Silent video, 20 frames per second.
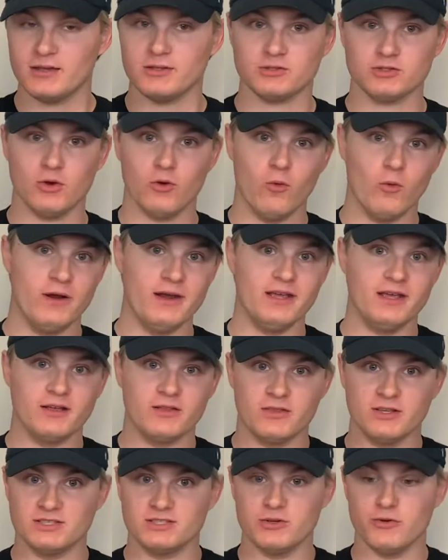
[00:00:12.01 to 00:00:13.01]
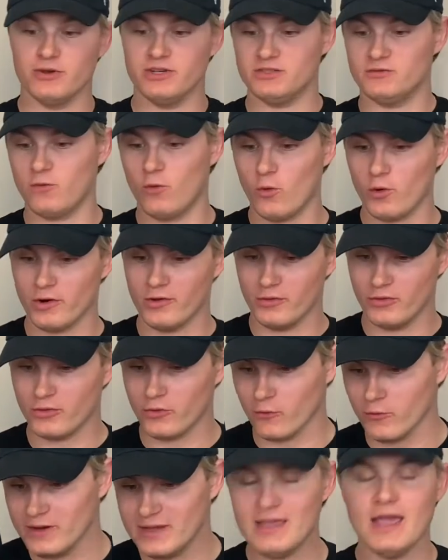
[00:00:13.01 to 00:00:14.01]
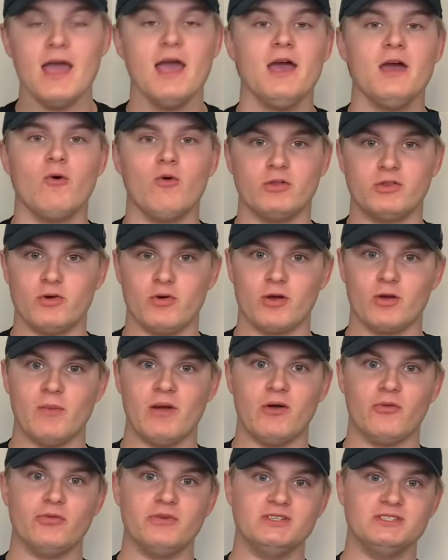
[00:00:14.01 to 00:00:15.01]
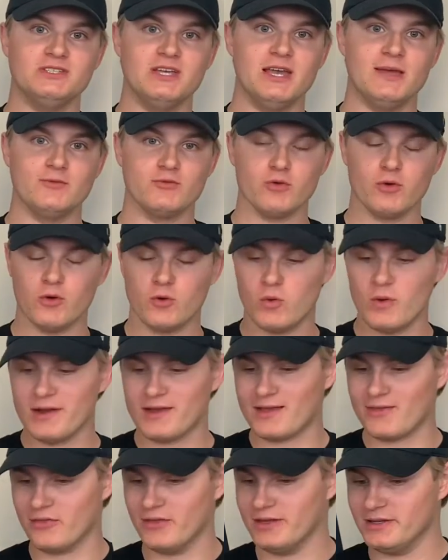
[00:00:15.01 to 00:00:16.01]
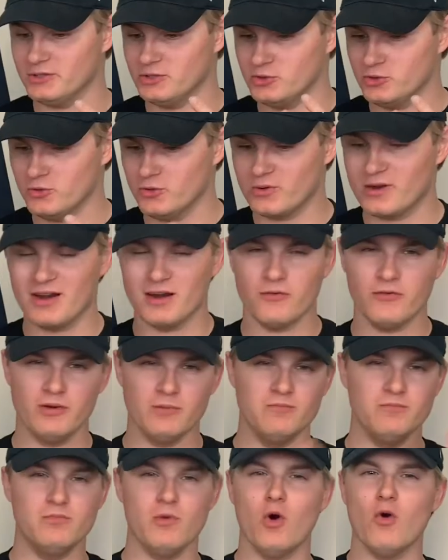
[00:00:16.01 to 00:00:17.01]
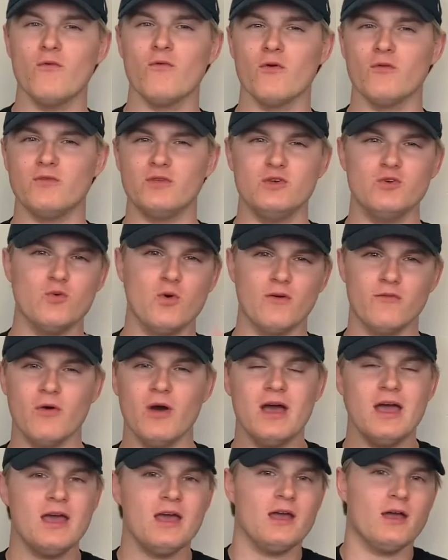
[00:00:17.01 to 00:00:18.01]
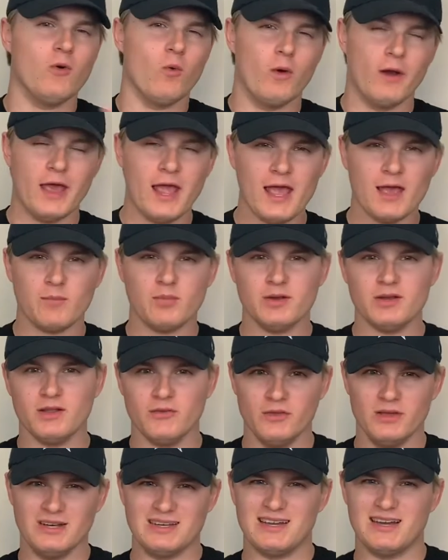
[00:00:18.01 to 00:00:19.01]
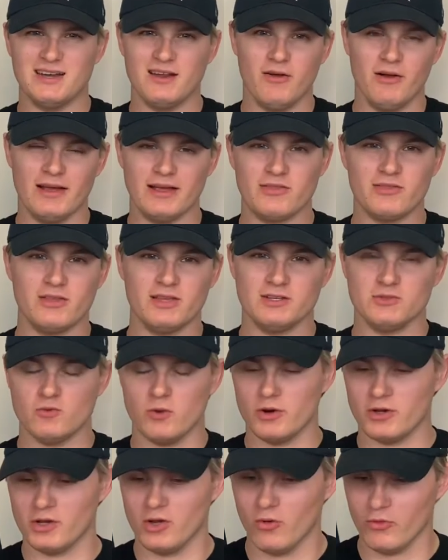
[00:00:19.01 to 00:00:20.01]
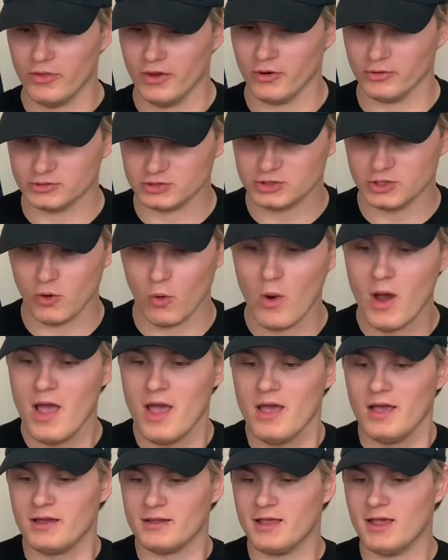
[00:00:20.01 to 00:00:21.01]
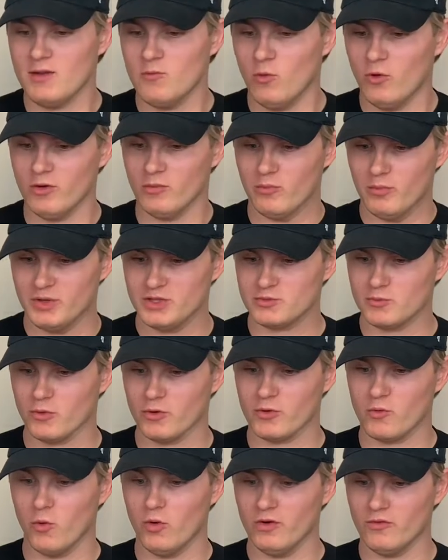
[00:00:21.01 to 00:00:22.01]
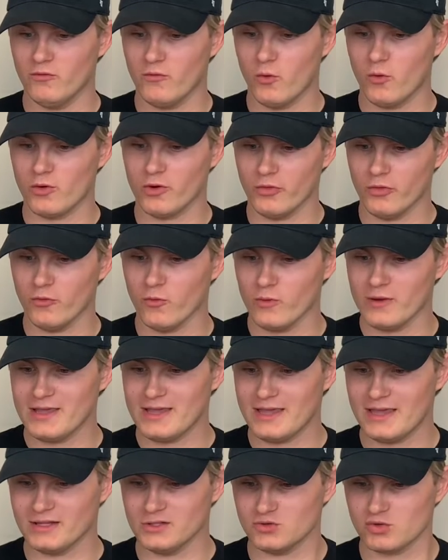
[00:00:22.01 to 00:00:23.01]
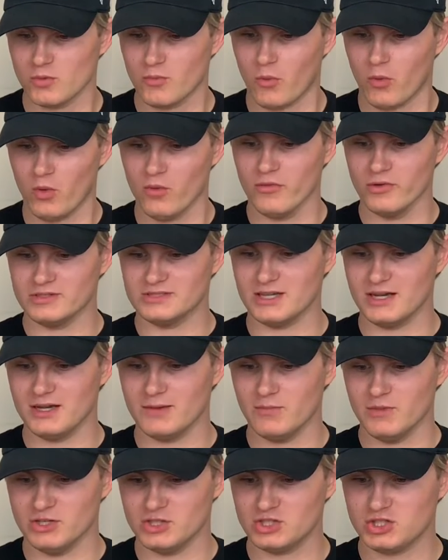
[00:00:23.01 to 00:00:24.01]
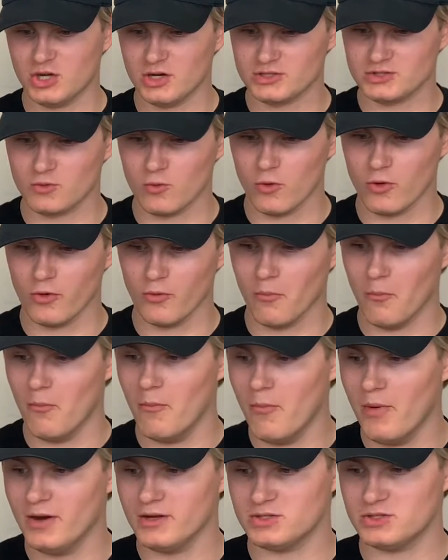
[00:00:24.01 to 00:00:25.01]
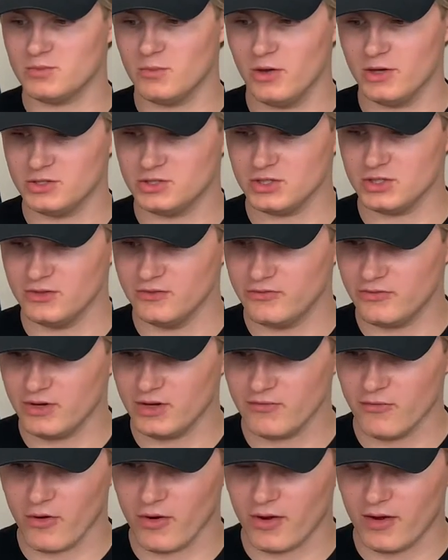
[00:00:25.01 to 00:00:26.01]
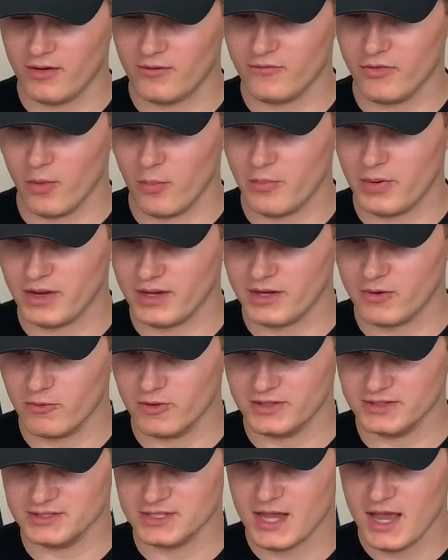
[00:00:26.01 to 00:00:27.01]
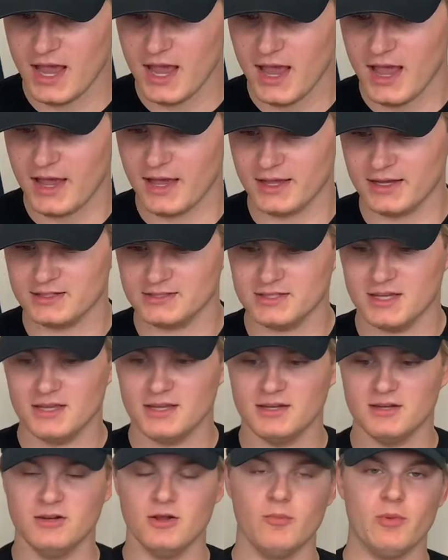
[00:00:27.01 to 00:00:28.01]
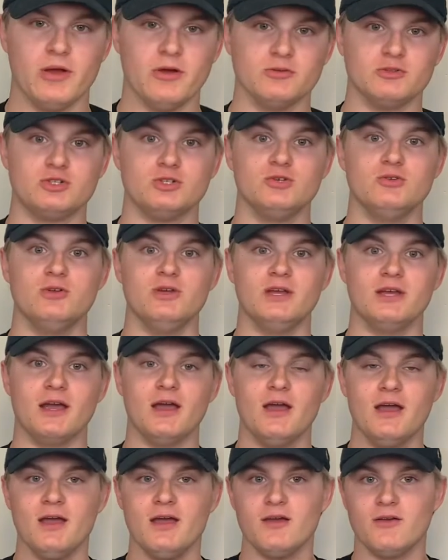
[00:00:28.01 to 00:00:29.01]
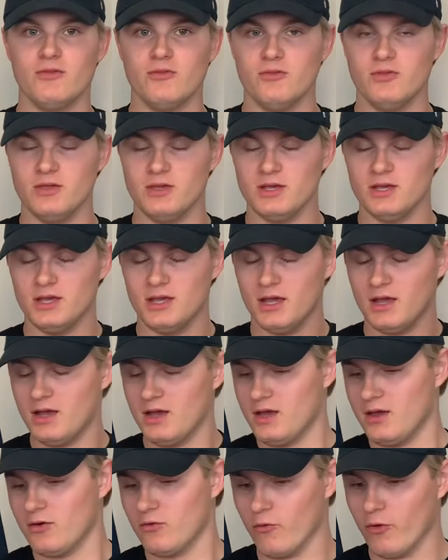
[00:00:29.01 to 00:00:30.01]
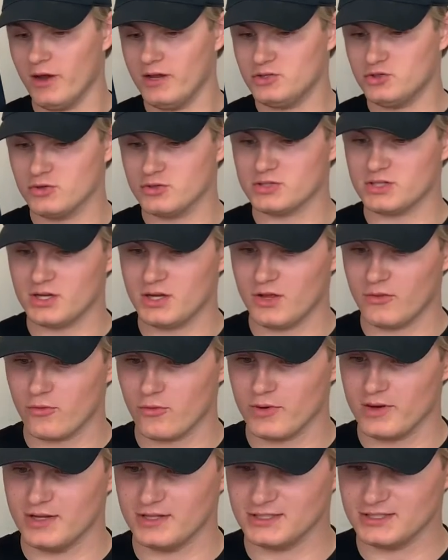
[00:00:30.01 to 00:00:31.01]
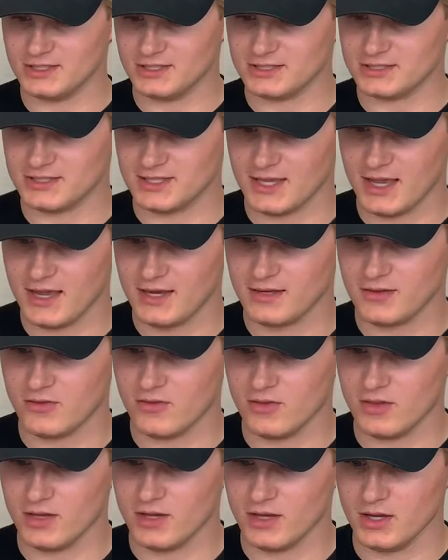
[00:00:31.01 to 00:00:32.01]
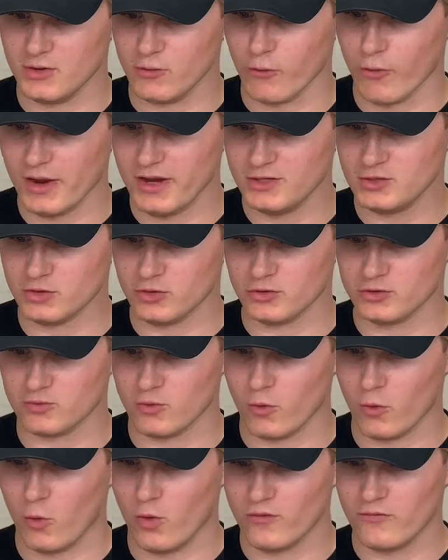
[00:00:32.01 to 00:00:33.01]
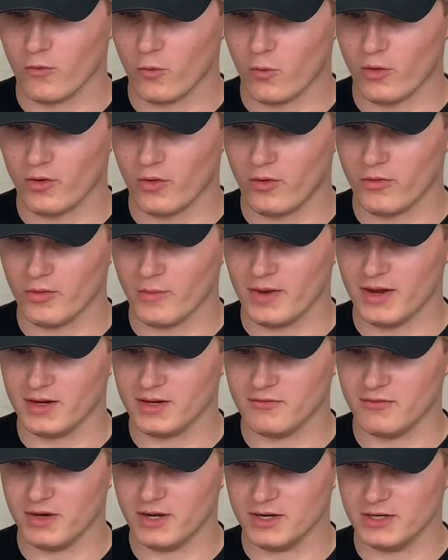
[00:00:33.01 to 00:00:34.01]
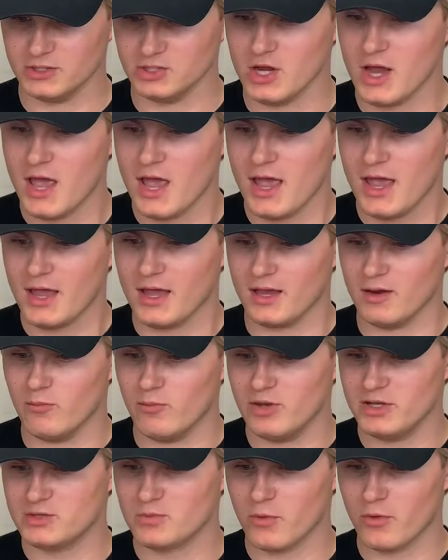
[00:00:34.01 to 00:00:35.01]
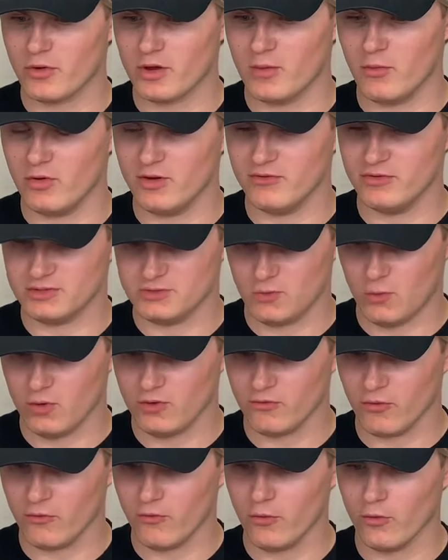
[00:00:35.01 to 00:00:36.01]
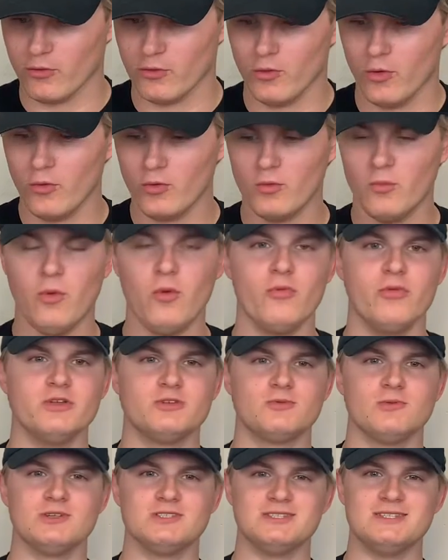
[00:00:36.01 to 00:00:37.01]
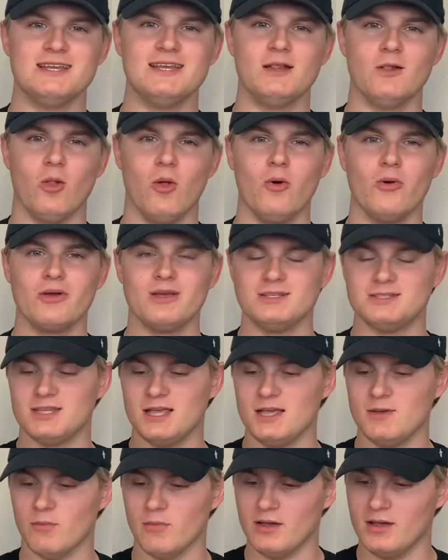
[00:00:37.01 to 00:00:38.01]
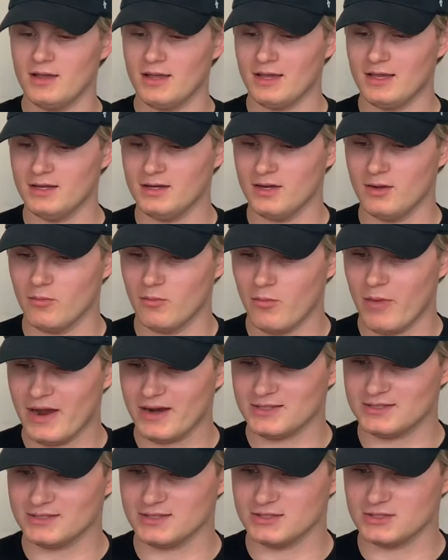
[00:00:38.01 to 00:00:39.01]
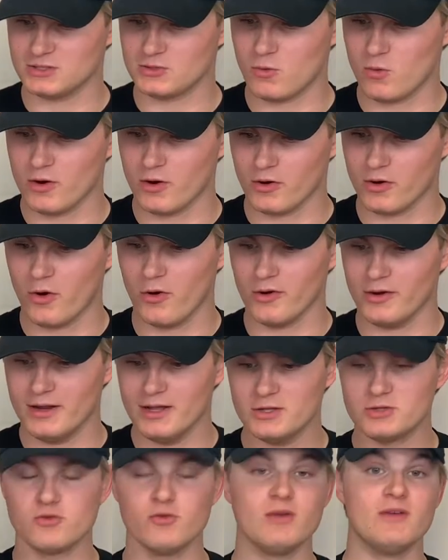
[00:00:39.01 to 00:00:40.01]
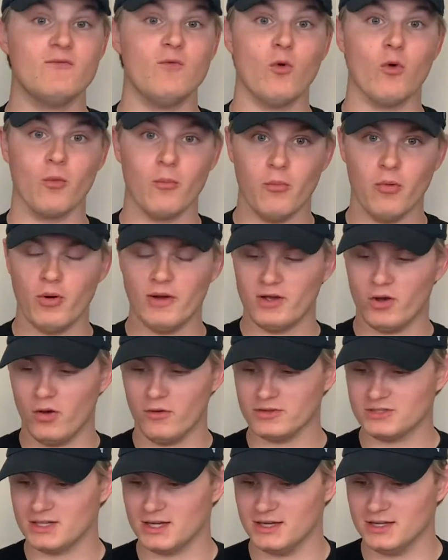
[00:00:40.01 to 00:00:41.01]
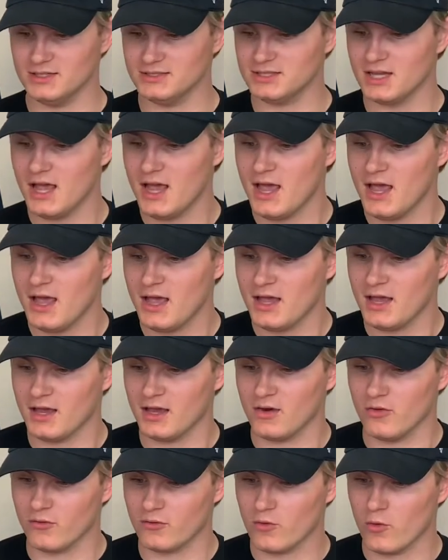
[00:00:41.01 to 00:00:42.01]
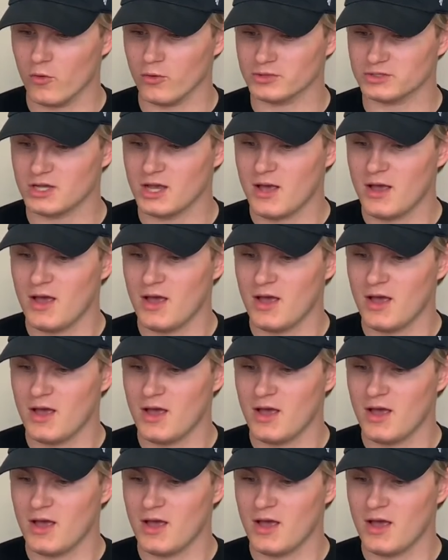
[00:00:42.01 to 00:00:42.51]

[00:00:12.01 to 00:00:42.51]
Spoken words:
So winning the series 4-3. We'll talk about these games real quick, then do kind of an overview of what happened and then kind of like things were to go there. So game one, Pittsburgh won 4-3 in triple overtime. The shots were much in favor of the Penguins as they ended up out shooting the Rangers 83-68. The Rangers were 1-for-1 on the man advantage, and Pittsburgh, I believe, is 1-for-4. Notable, this was the longest game in Madison Square Garden history for playoffs, that is. And of course,